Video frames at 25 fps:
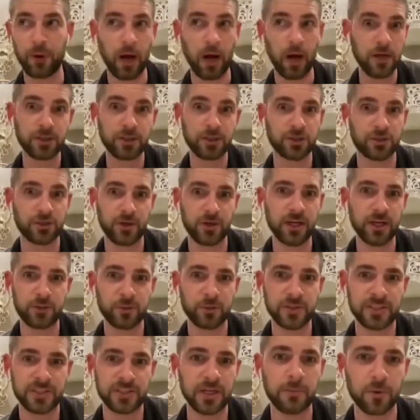strength was
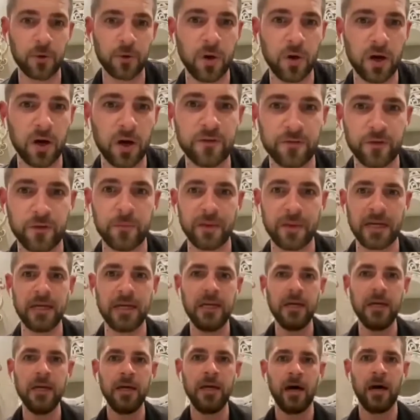number one for me.
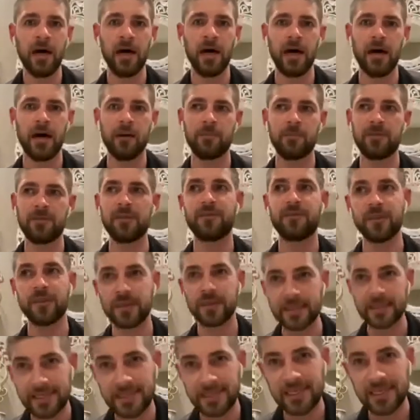The
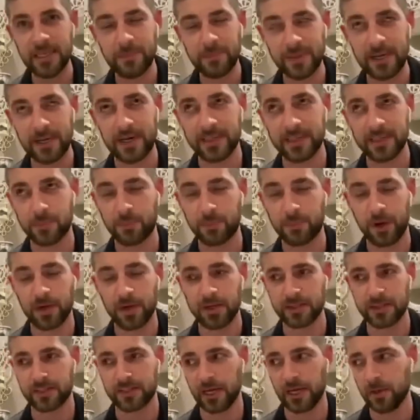validity behind the
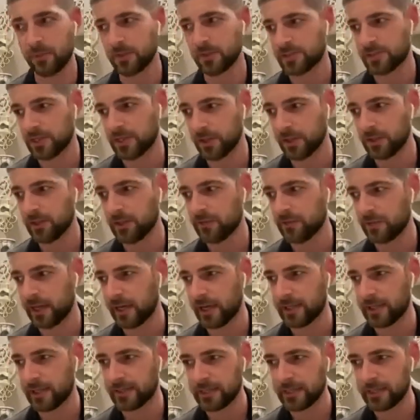product. I will tell you that